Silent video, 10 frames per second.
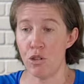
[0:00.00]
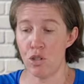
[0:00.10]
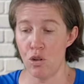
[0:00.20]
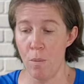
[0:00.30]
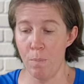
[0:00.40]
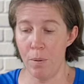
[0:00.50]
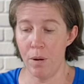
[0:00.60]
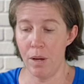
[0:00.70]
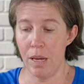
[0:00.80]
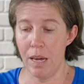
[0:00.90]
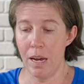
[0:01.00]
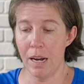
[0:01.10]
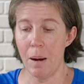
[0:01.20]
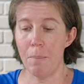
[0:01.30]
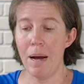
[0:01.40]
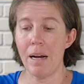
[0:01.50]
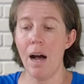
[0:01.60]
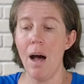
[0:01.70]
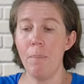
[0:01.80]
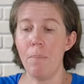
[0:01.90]
stop, come back
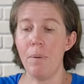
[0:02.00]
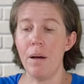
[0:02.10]
up,